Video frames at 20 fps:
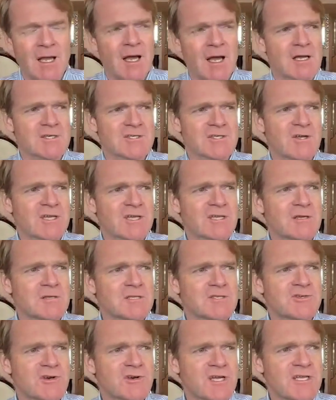Because I can
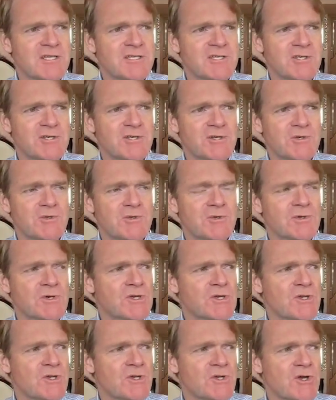train you,
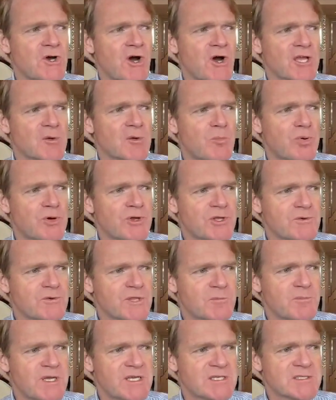I can put you in
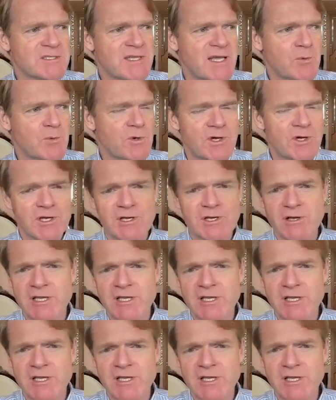the best network,